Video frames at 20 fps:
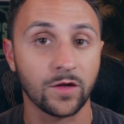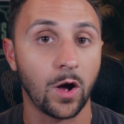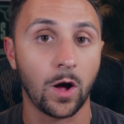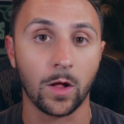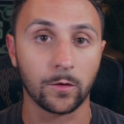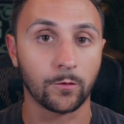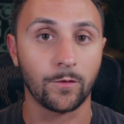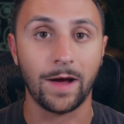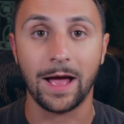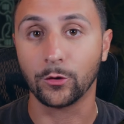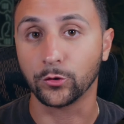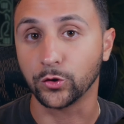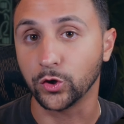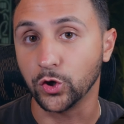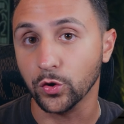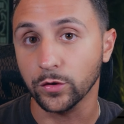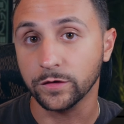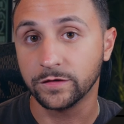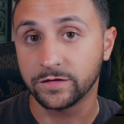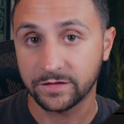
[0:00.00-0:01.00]
all around
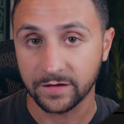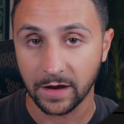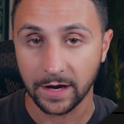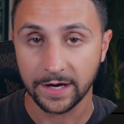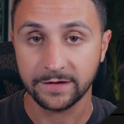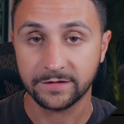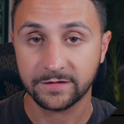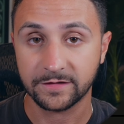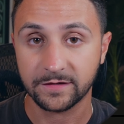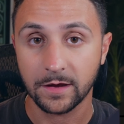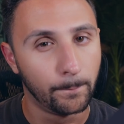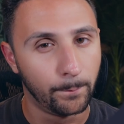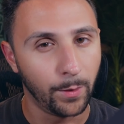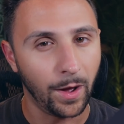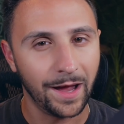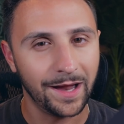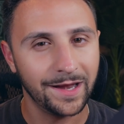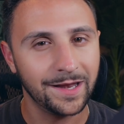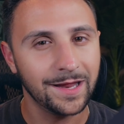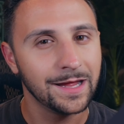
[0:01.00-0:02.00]
good sites.
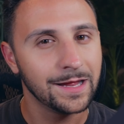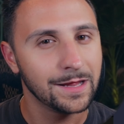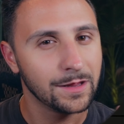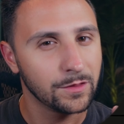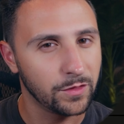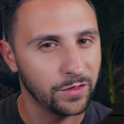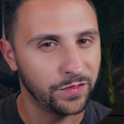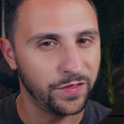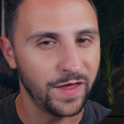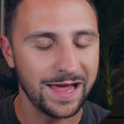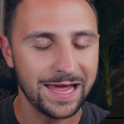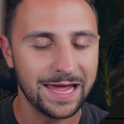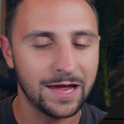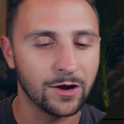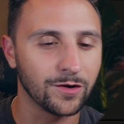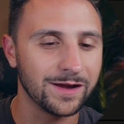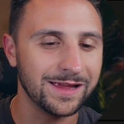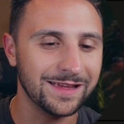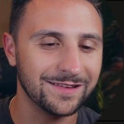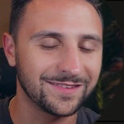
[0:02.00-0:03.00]
But the thing
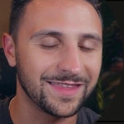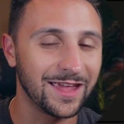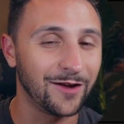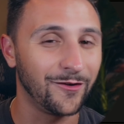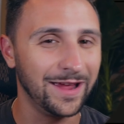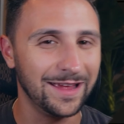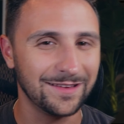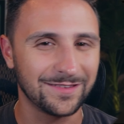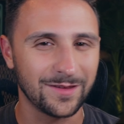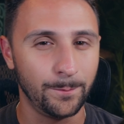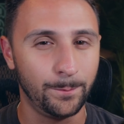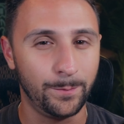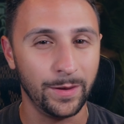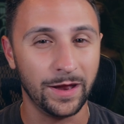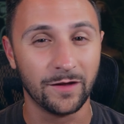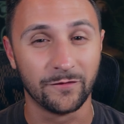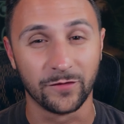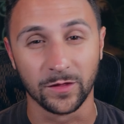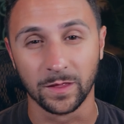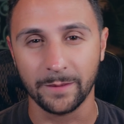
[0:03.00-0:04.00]
here is there is a
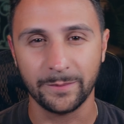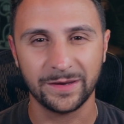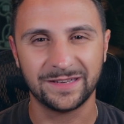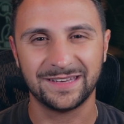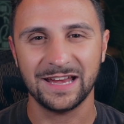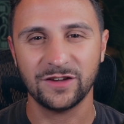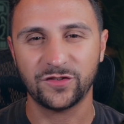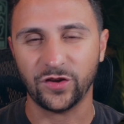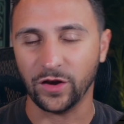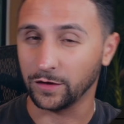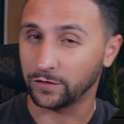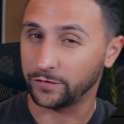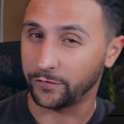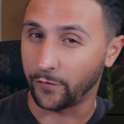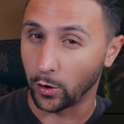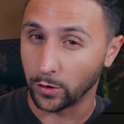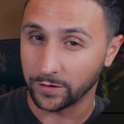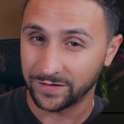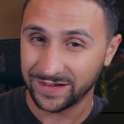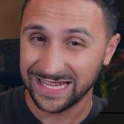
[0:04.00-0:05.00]
bit of a limitation as
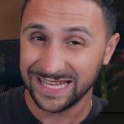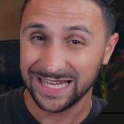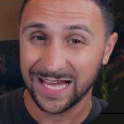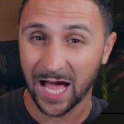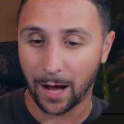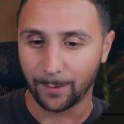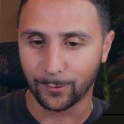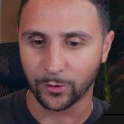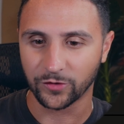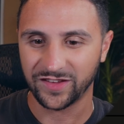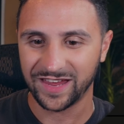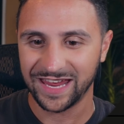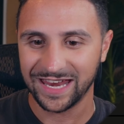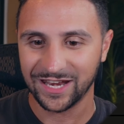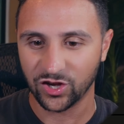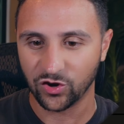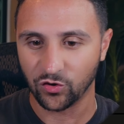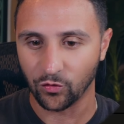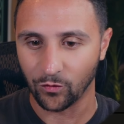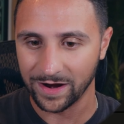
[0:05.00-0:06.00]
far as e-commerce
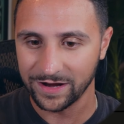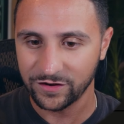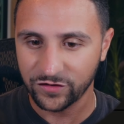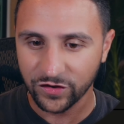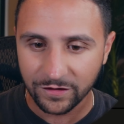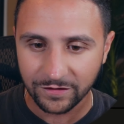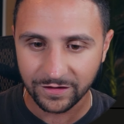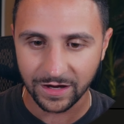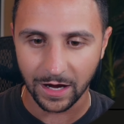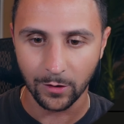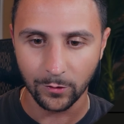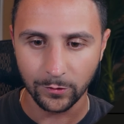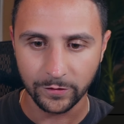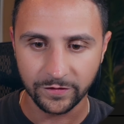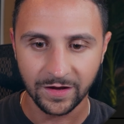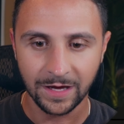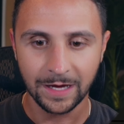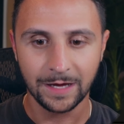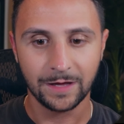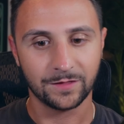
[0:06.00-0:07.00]
integrations
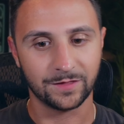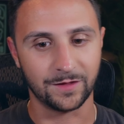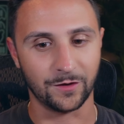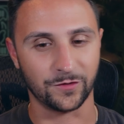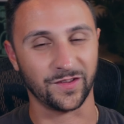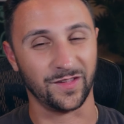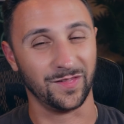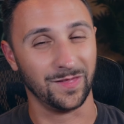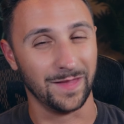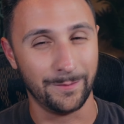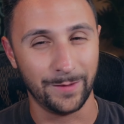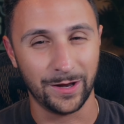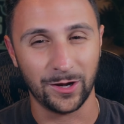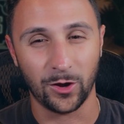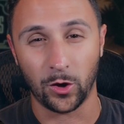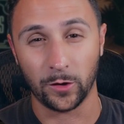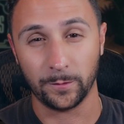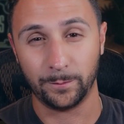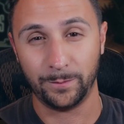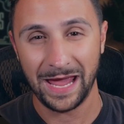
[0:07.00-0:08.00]
goes. There's a limit
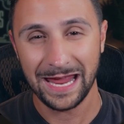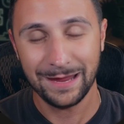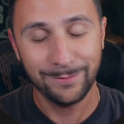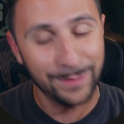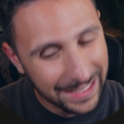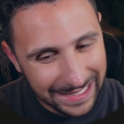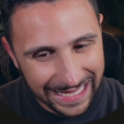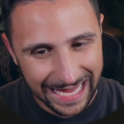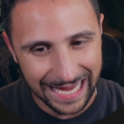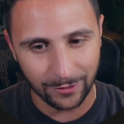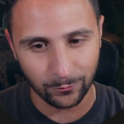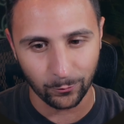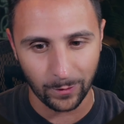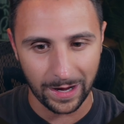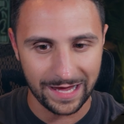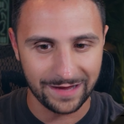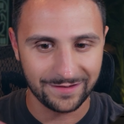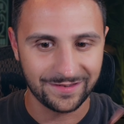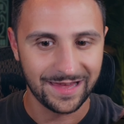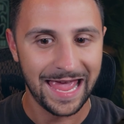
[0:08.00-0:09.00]
on payment
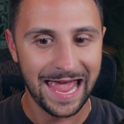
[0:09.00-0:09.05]
gateways,